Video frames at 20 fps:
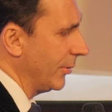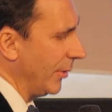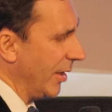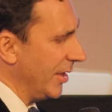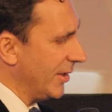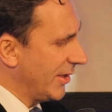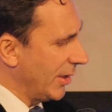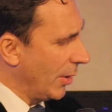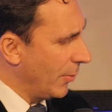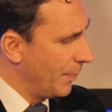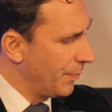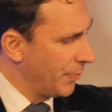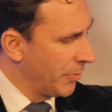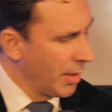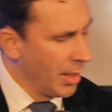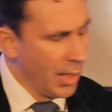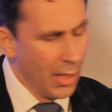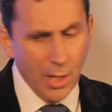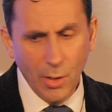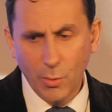Okay, great. So
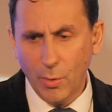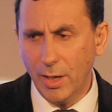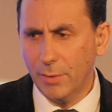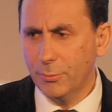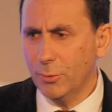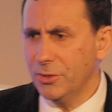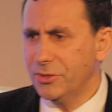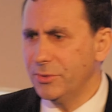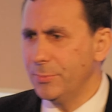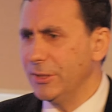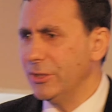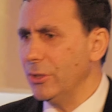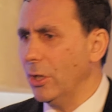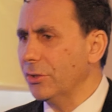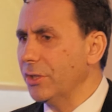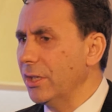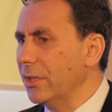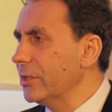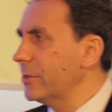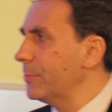what I'm going to be
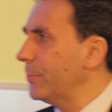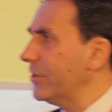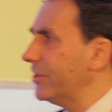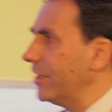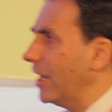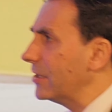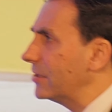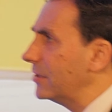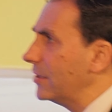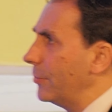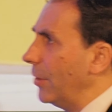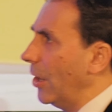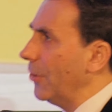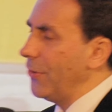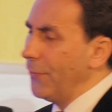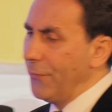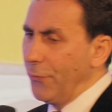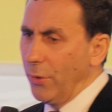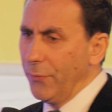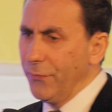talking is precisely
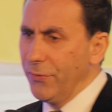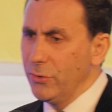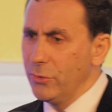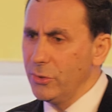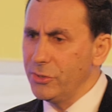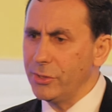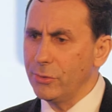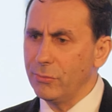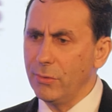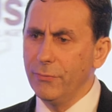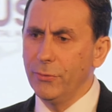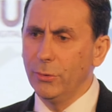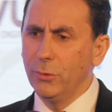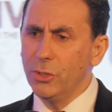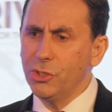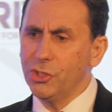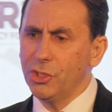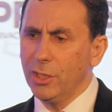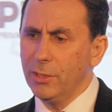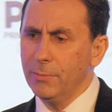about the fourth industrial
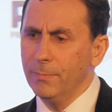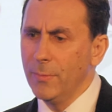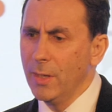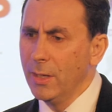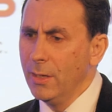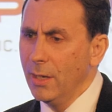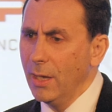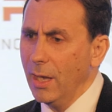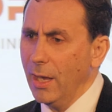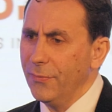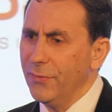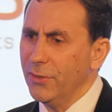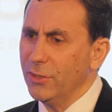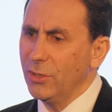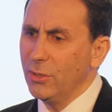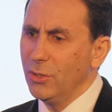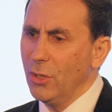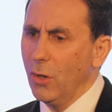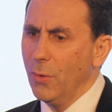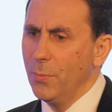revolution. I
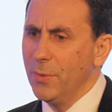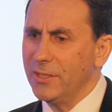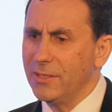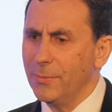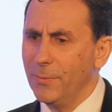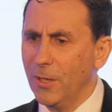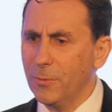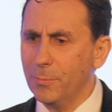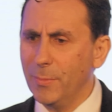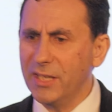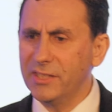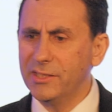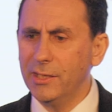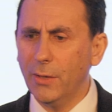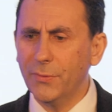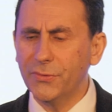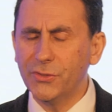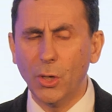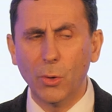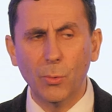think you know a bit about
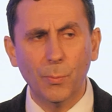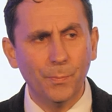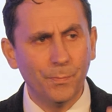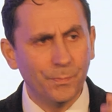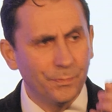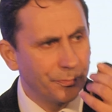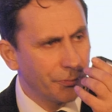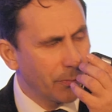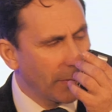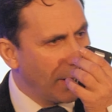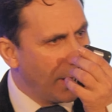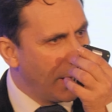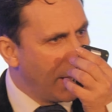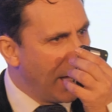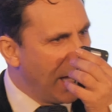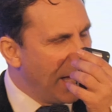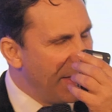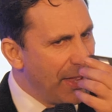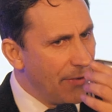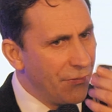myself. So
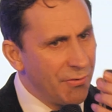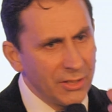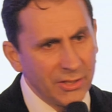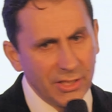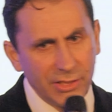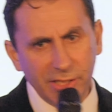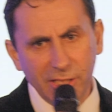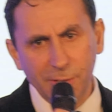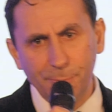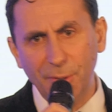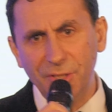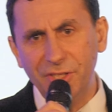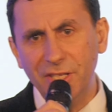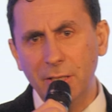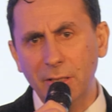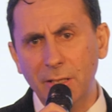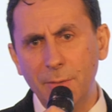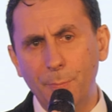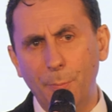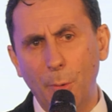and I think this is
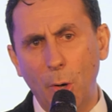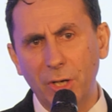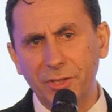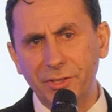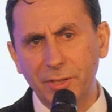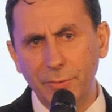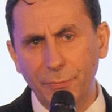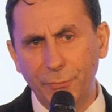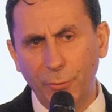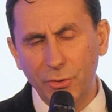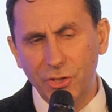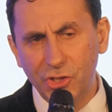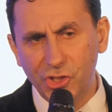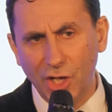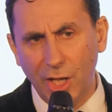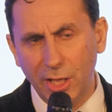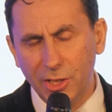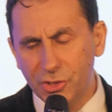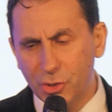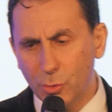particularly important for the
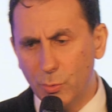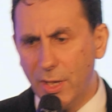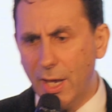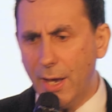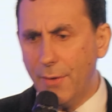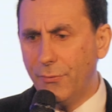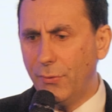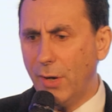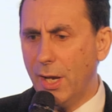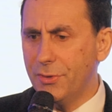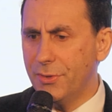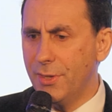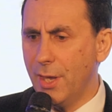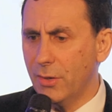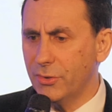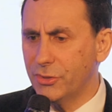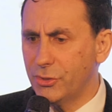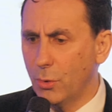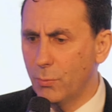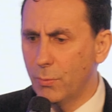challenge we have right
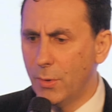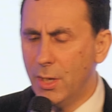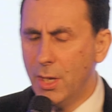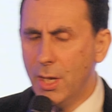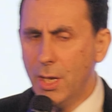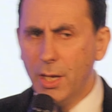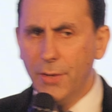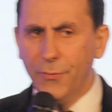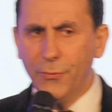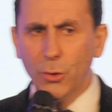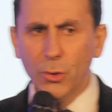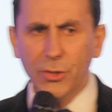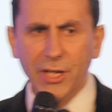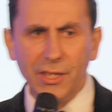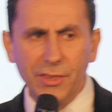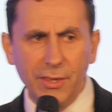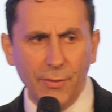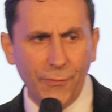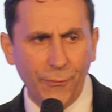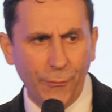now. So if you look
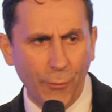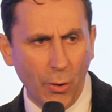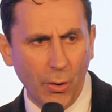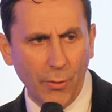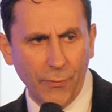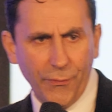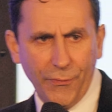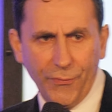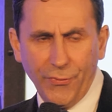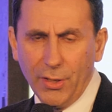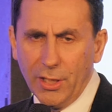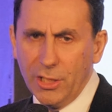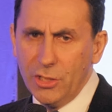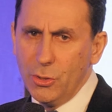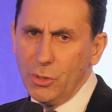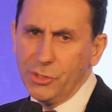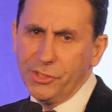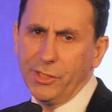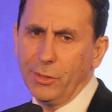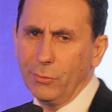at the fourth
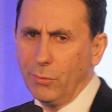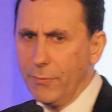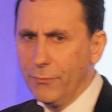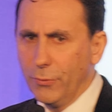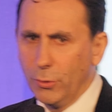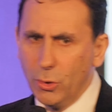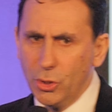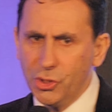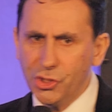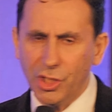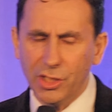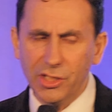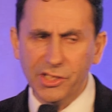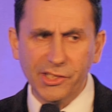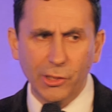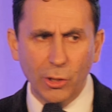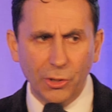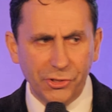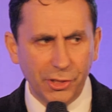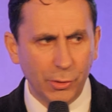industrial revolution,
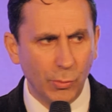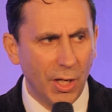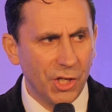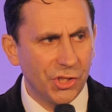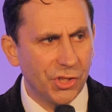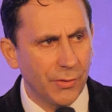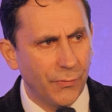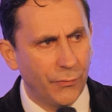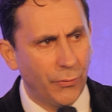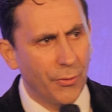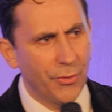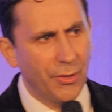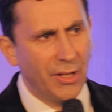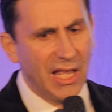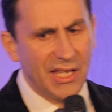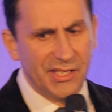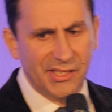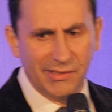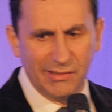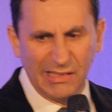it's a continuation for the
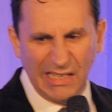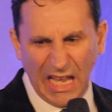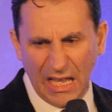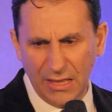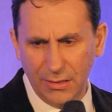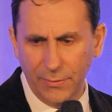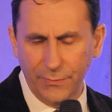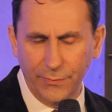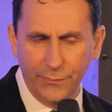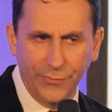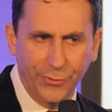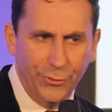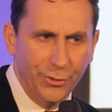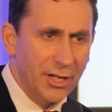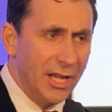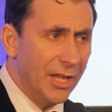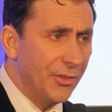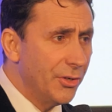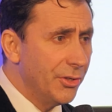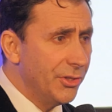last kind of
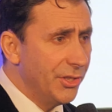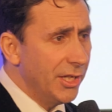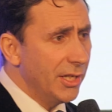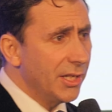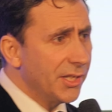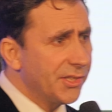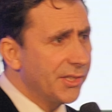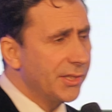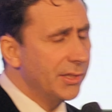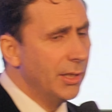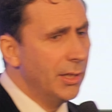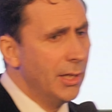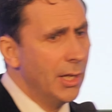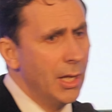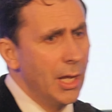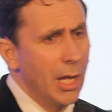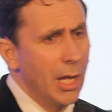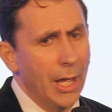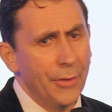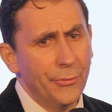300 years.
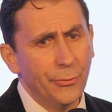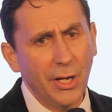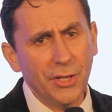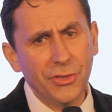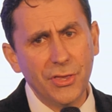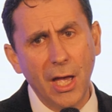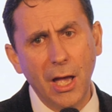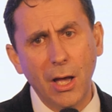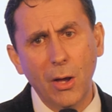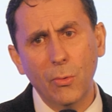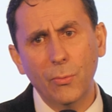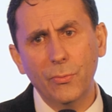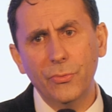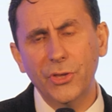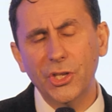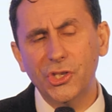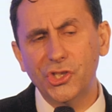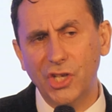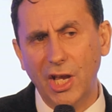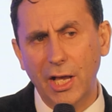And right now,
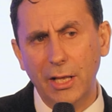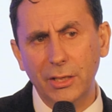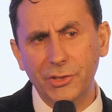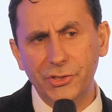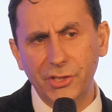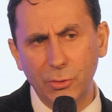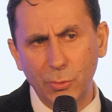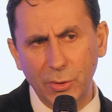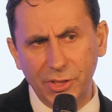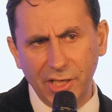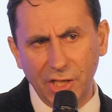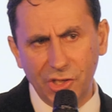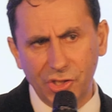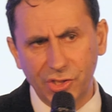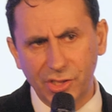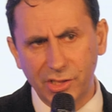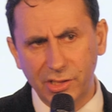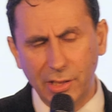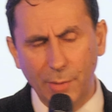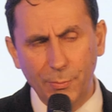the challenge, and we
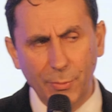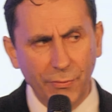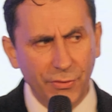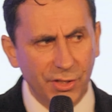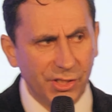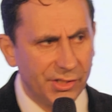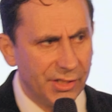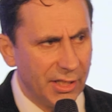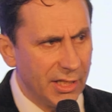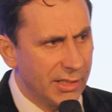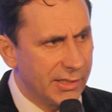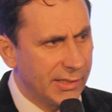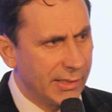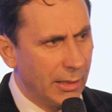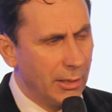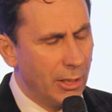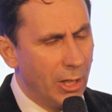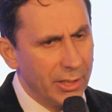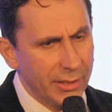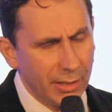touched some of these things
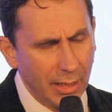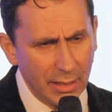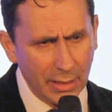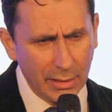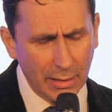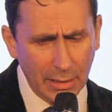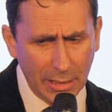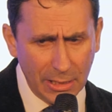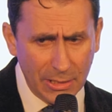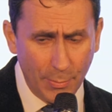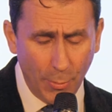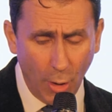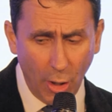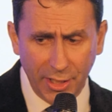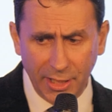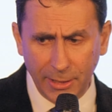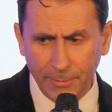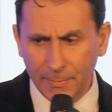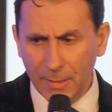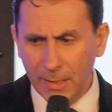a lot uh, in the
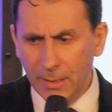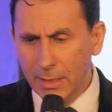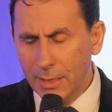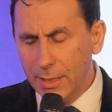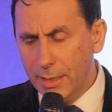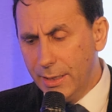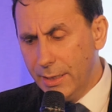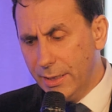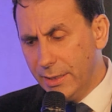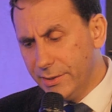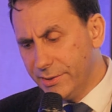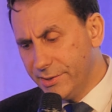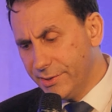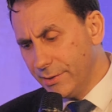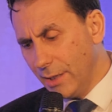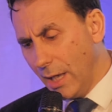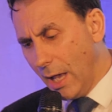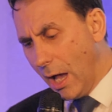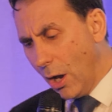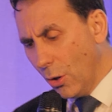morning,
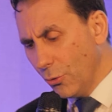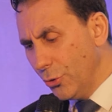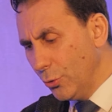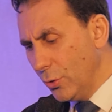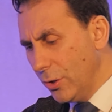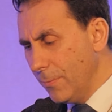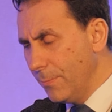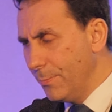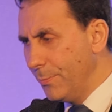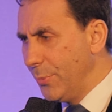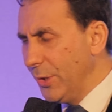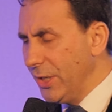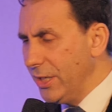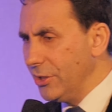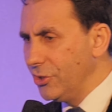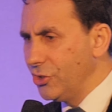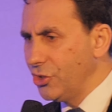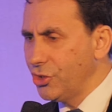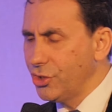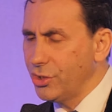is how do we
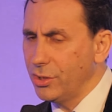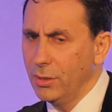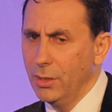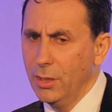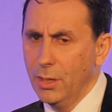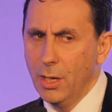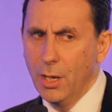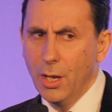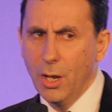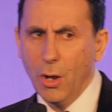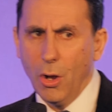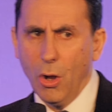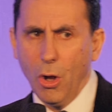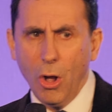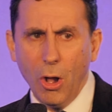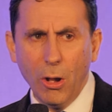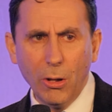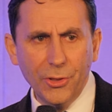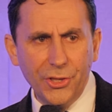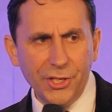bridge
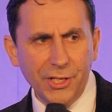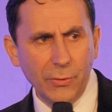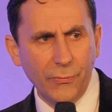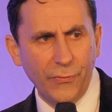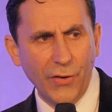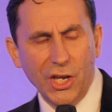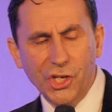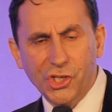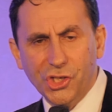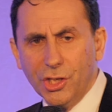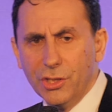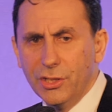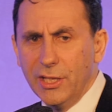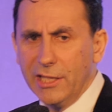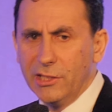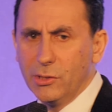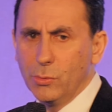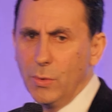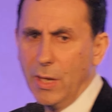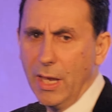all the innovation
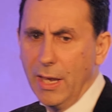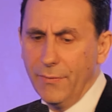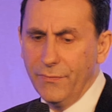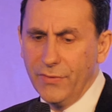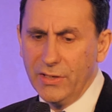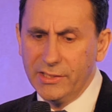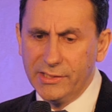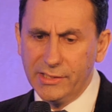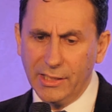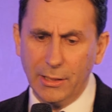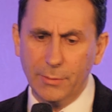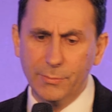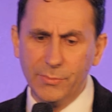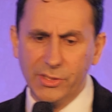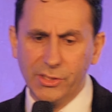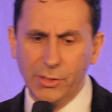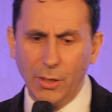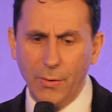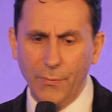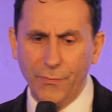that we have in
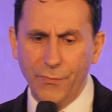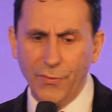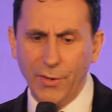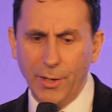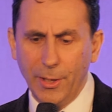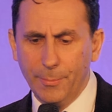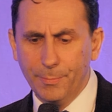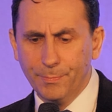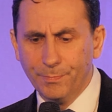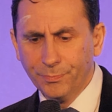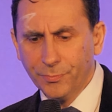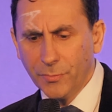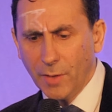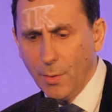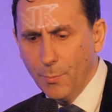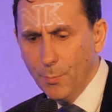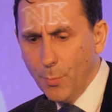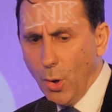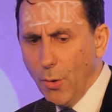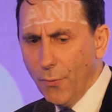terms of um,
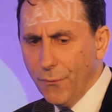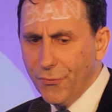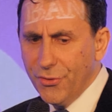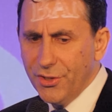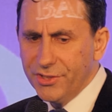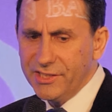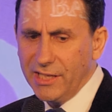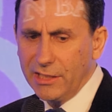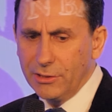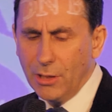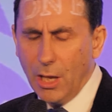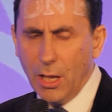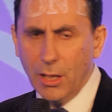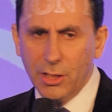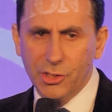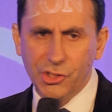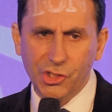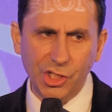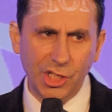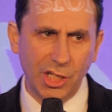both the
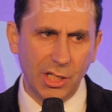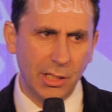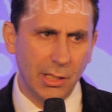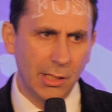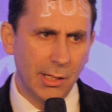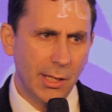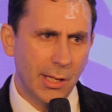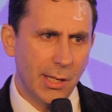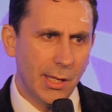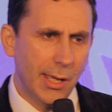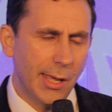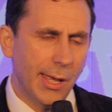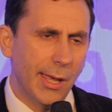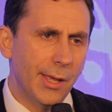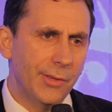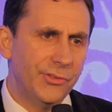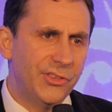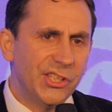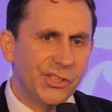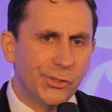technology
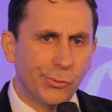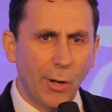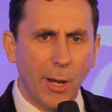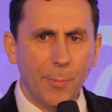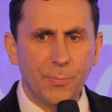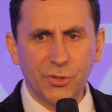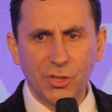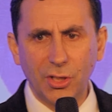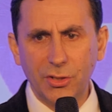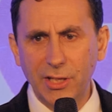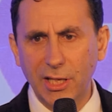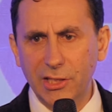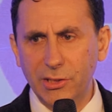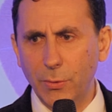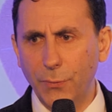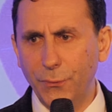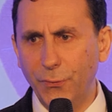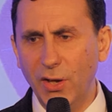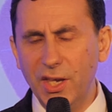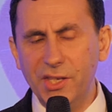uh, disruption
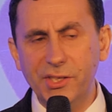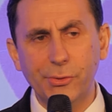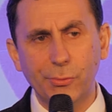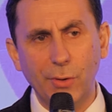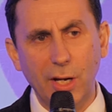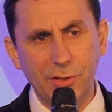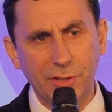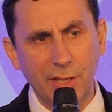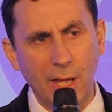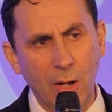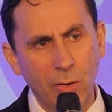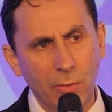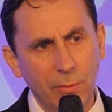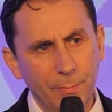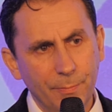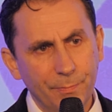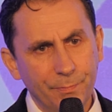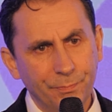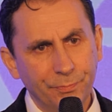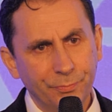that we face right now